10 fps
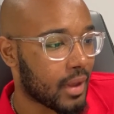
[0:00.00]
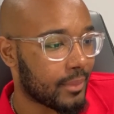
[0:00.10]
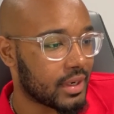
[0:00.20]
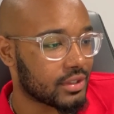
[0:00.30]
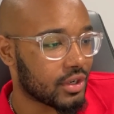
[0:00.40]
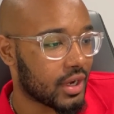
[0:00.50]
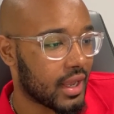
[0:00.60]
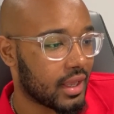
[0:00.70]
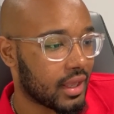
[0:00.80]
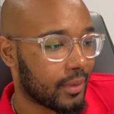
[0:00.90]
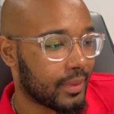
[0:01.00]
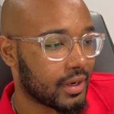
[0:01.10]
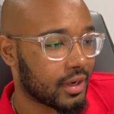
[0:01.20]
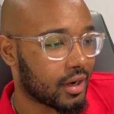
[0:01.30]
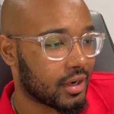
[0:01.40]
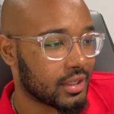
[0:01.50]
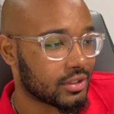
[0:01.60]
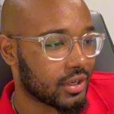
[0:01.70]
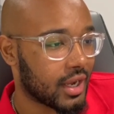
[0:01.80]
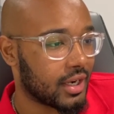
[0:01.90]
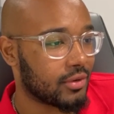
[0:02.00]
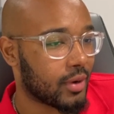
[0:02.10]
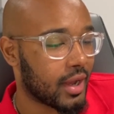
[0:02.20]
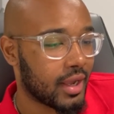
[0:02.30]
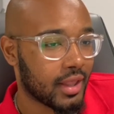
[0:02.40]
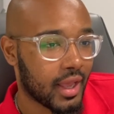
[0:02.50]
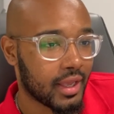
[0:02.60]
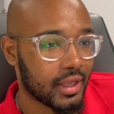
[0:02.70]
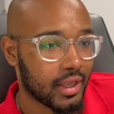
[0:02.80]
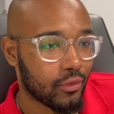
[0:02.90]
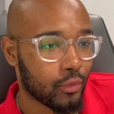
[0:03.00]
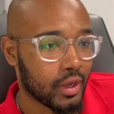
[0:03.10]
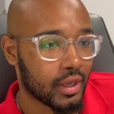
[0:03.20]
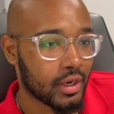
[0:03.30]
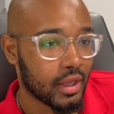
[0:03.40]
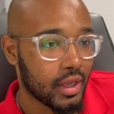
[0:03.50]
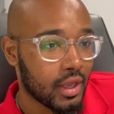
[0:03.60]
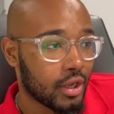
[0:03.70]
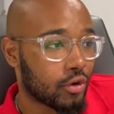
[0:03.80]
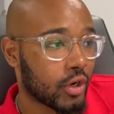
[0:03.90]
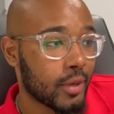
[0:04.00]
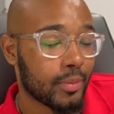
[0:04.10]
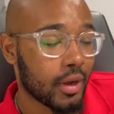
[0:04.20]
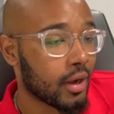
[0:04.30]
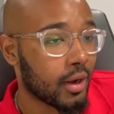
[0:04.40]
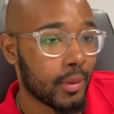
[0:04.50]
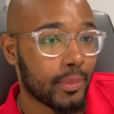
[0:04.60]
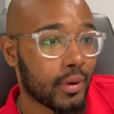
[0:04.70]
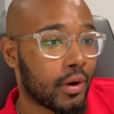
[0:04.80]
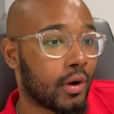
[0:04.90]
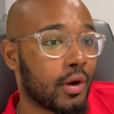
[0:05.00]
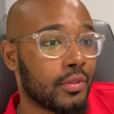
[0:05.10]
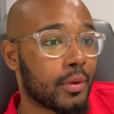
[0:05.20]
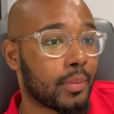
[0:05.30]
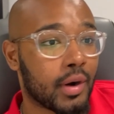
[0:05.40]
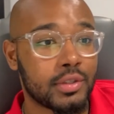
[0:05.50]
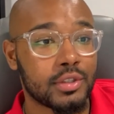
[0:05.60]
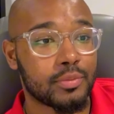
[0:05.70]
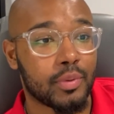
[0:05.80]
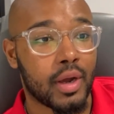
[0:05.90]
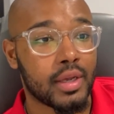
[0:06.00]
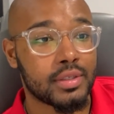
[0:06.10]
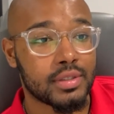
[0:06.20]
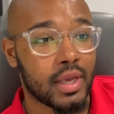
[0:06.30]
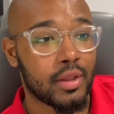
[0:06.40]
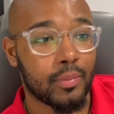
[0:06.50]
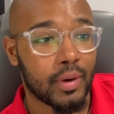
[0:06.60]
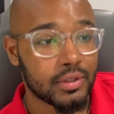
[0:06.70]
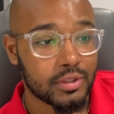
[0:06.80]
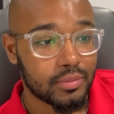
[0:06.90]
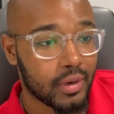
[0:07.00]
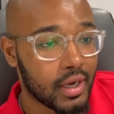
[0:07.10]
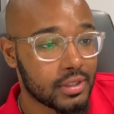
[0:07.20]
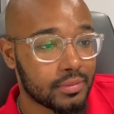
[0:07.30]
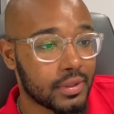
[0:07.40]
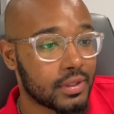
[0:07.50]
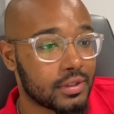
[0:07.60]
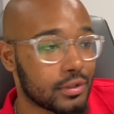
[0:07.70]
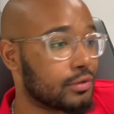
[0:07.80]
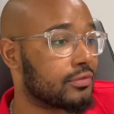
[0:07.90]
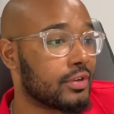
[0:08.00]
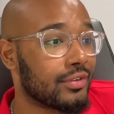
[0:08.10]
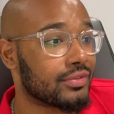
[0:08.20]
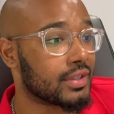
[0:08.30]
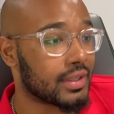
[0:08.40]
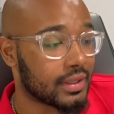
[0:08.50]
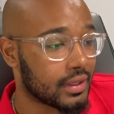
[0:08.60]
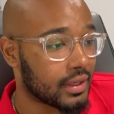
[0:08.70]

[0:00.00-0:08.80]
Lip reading: I mean, is there any way, like, if we could creep up on the purchase price, say the purchase price be $250,